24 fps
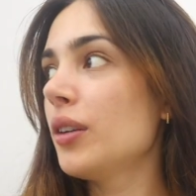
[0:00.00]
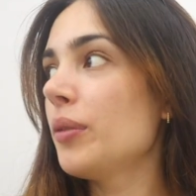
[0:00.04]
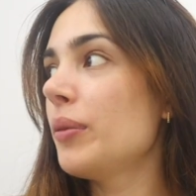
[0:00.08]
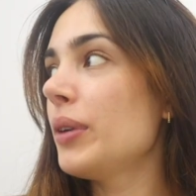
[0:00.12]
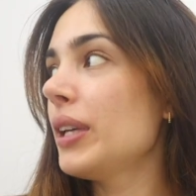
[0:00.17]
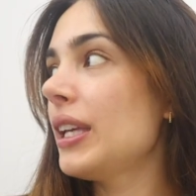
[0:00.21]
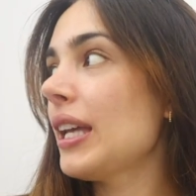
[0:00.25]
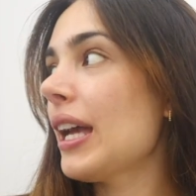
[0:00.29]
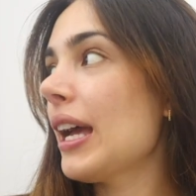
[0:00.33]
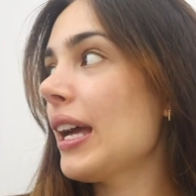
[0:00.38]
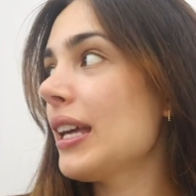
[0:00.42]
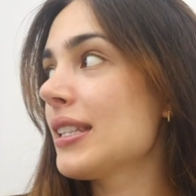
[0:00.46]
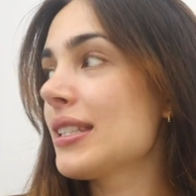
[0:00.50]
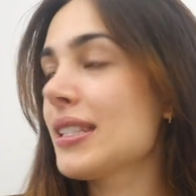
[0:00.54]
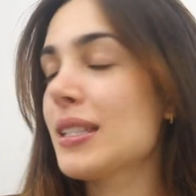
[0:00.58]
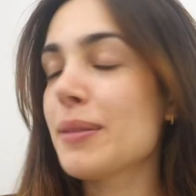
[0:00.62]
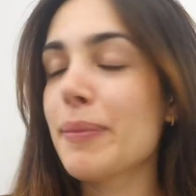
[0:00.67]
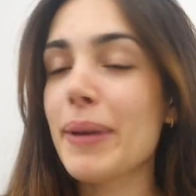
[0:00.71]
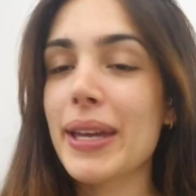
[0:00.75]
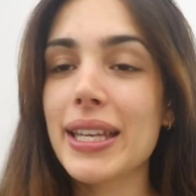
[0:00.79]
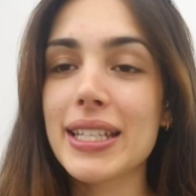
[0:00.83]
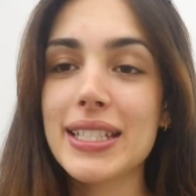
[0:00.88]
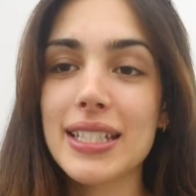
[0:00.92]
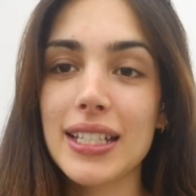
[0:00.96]
we
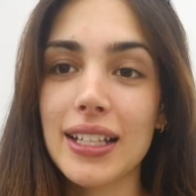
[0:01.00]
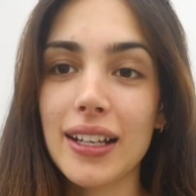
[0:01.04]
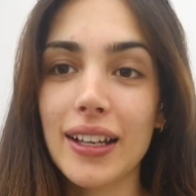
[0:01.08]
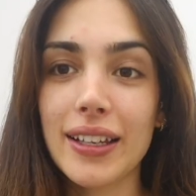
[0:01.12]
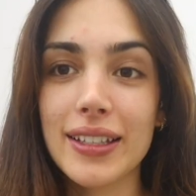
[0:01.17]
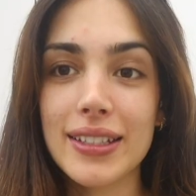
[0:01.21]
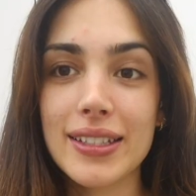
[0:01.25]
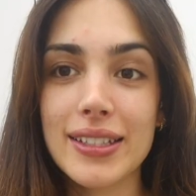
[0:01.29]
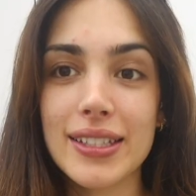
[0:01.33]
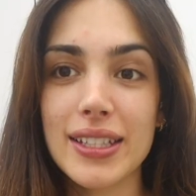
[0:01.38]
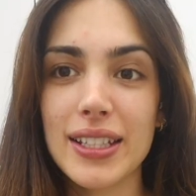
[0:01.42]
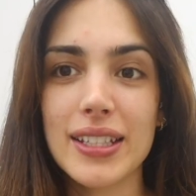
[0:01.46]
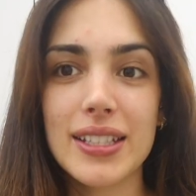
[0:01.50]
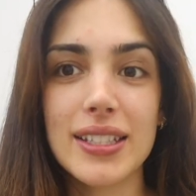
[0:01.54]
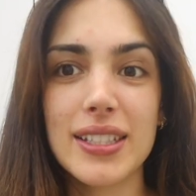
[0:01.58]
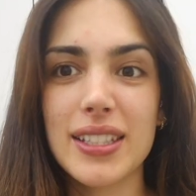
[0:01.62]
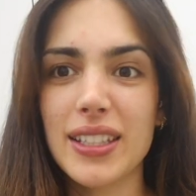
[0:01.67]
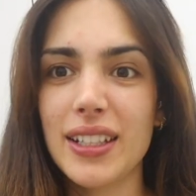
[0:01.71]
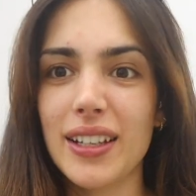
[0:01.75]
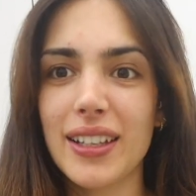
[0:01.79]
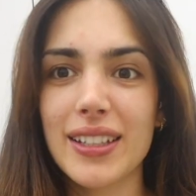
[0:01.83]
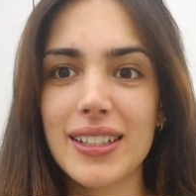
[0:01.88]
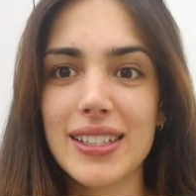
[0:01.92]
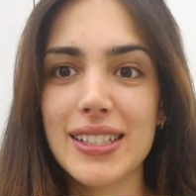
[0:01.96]
estimated like
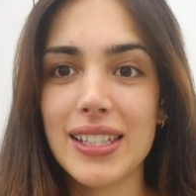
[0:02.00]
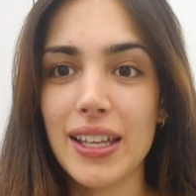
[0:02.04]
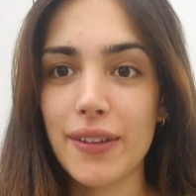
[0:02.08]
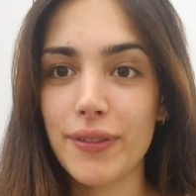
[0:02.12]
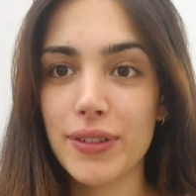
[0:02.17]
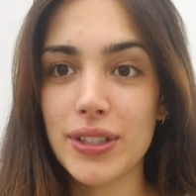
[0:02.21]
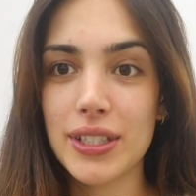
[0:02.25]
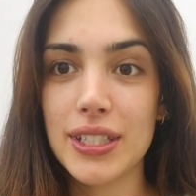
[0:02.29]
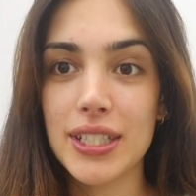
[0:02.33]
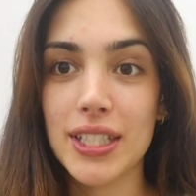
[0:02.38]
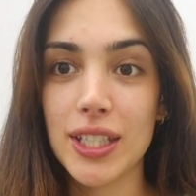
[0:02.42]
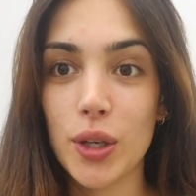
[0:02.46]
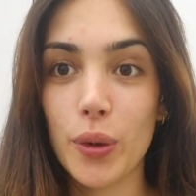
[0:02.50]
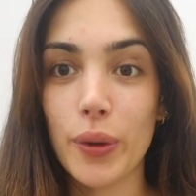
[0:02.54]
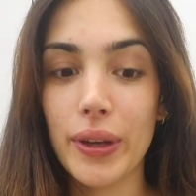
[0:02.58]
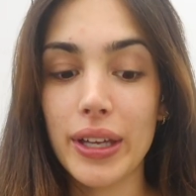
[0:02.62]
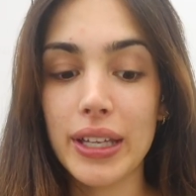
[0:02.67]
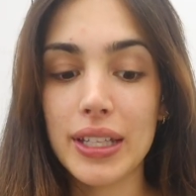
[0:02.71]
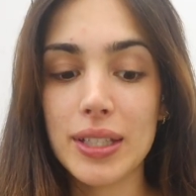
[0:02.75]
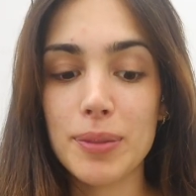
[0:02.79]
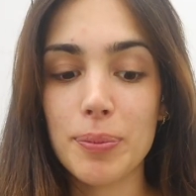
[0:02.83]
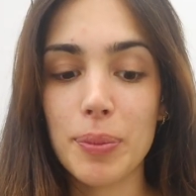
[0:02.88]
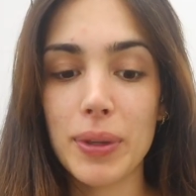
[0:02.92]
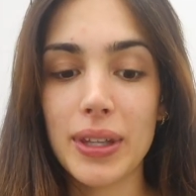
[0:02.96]
60, like 70 quid,